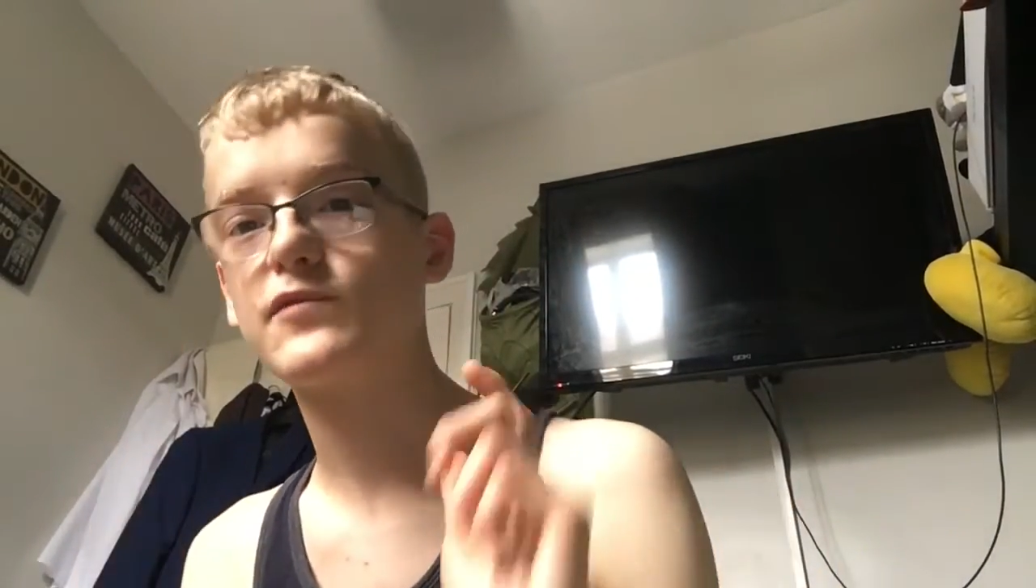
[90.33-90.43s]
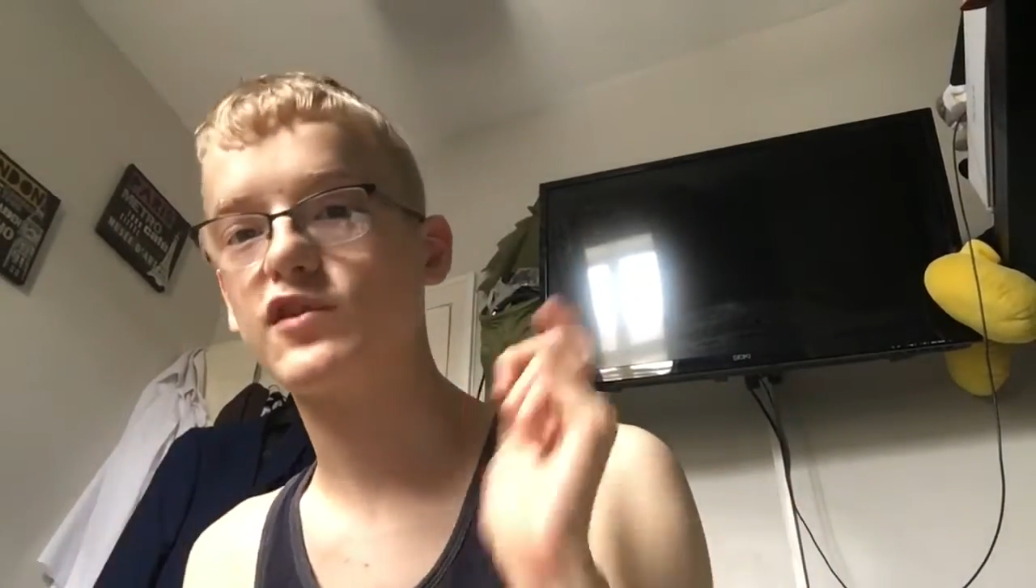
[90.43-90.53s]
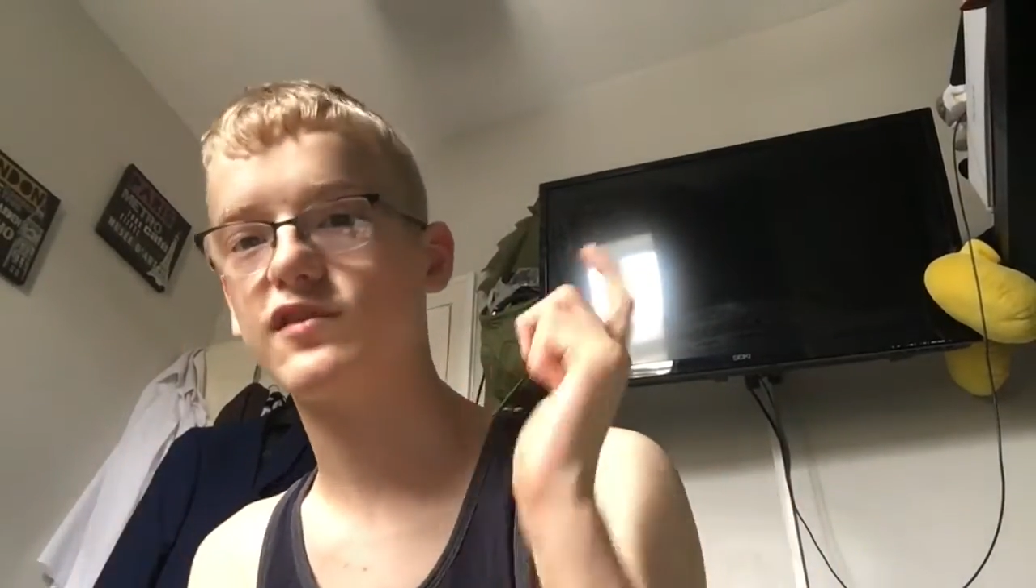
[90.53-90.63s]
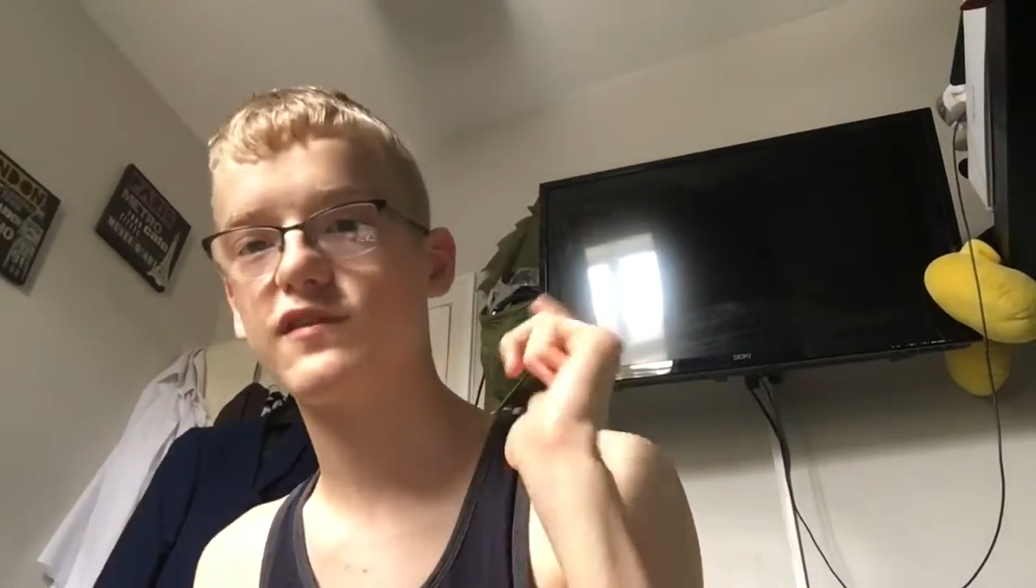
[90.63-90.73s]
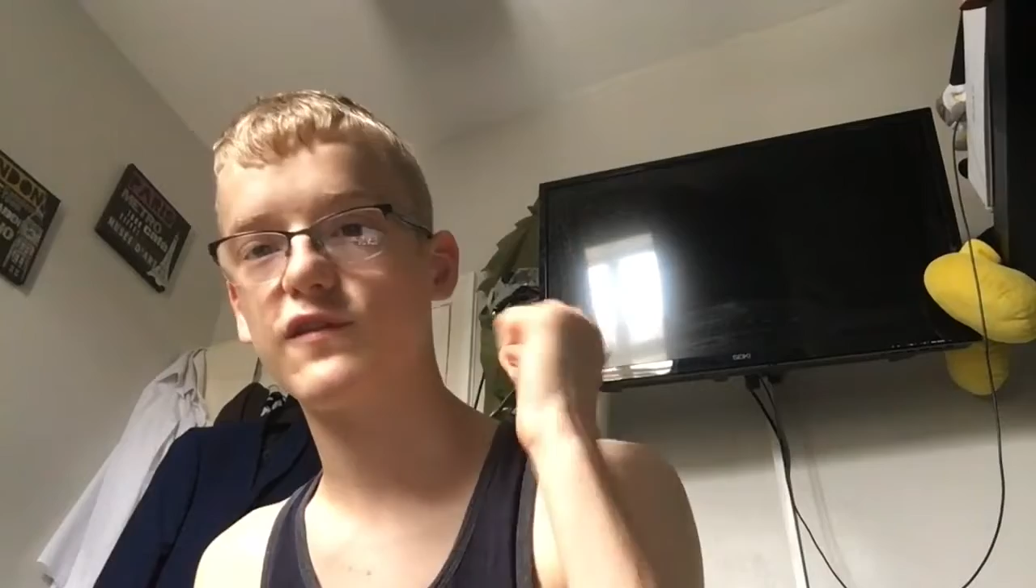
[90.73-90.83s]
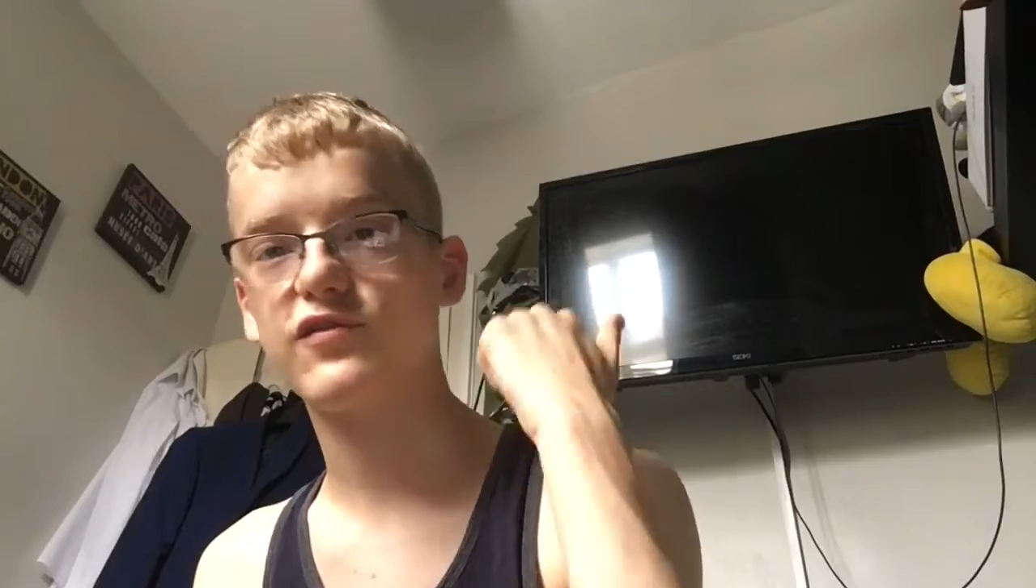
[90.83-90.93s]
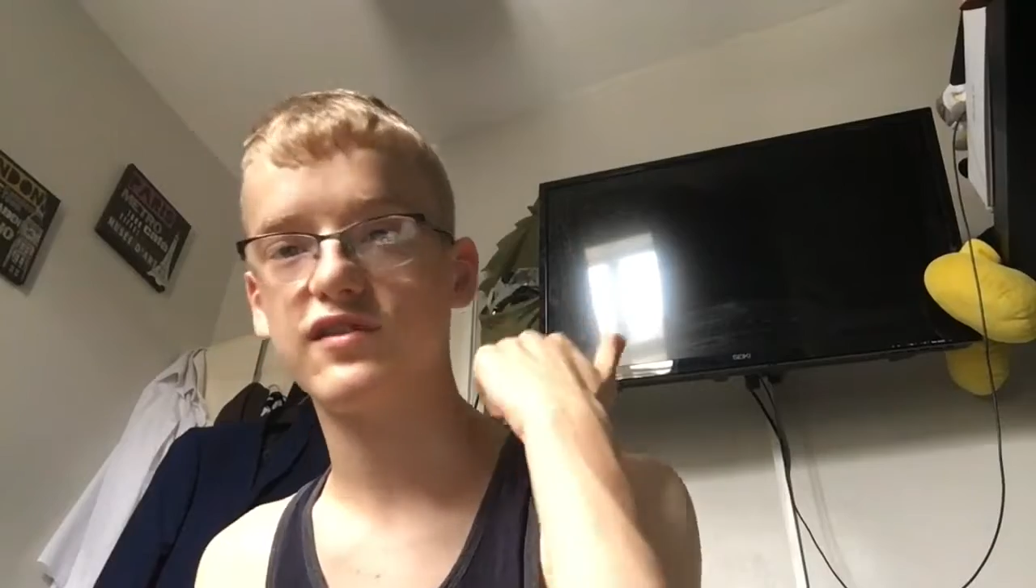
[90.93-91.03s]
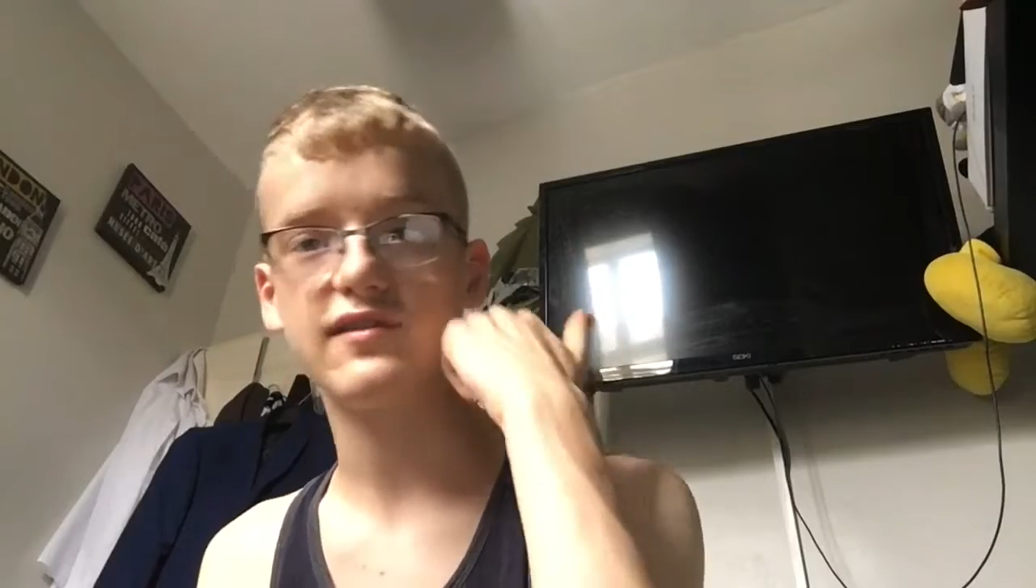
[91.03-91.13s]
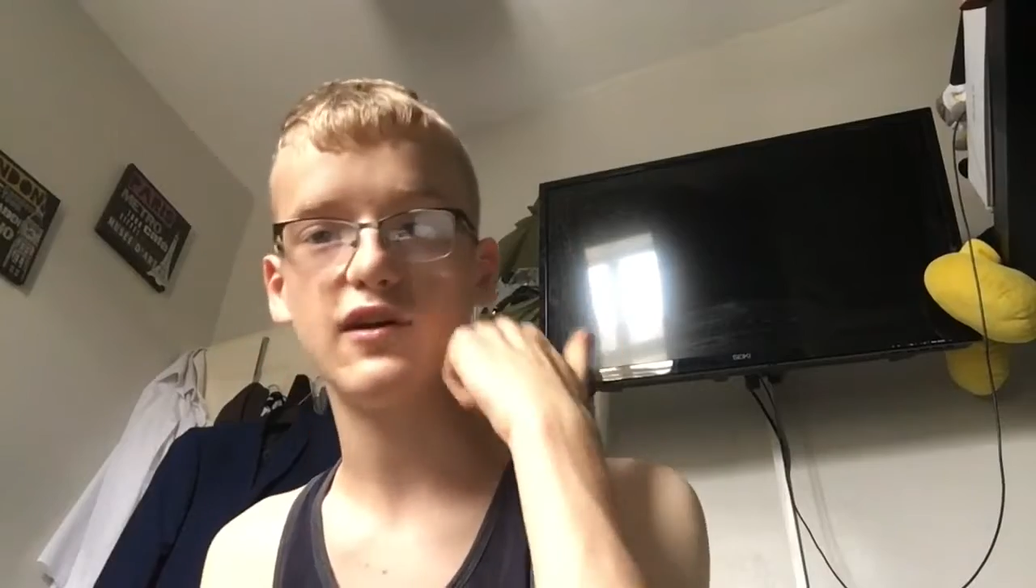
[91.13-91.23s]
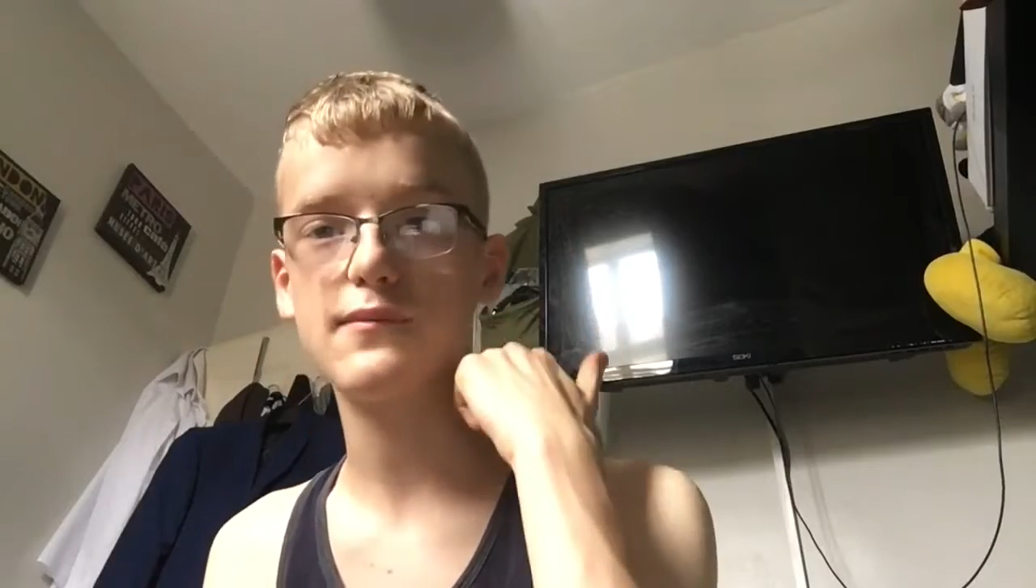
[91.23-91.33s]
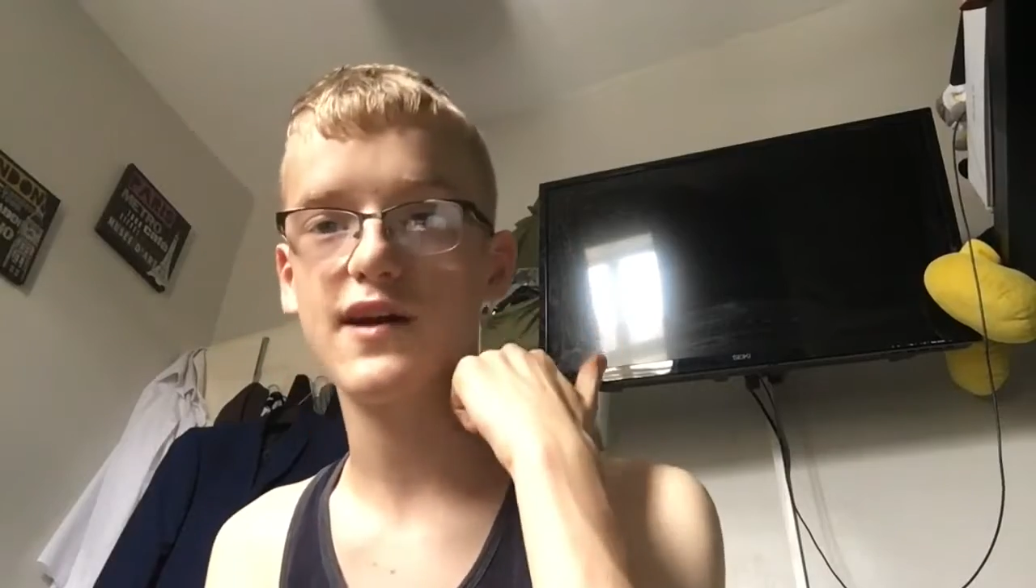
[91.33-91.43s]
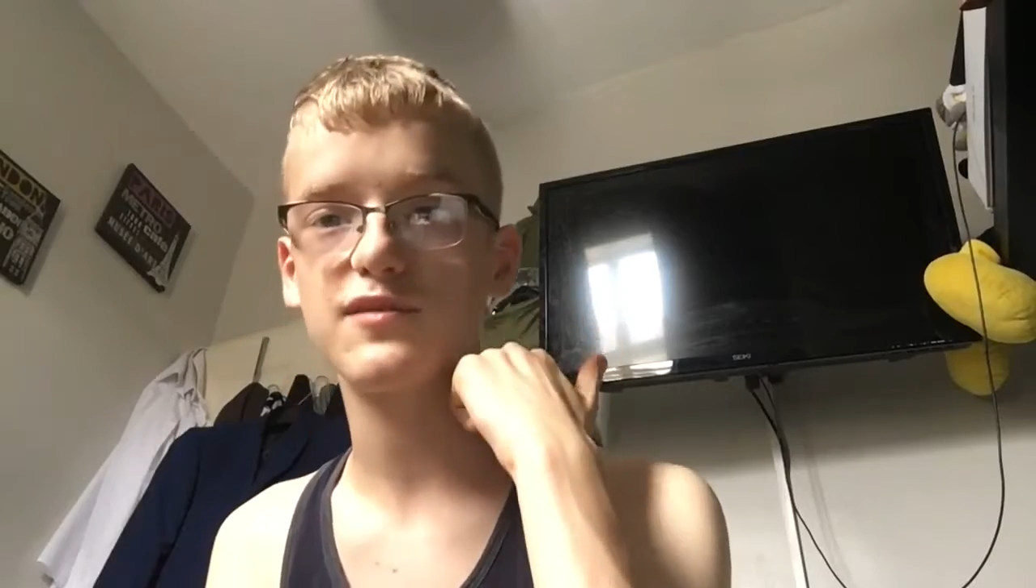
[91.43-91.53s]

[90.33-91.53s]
because that's obviously sold my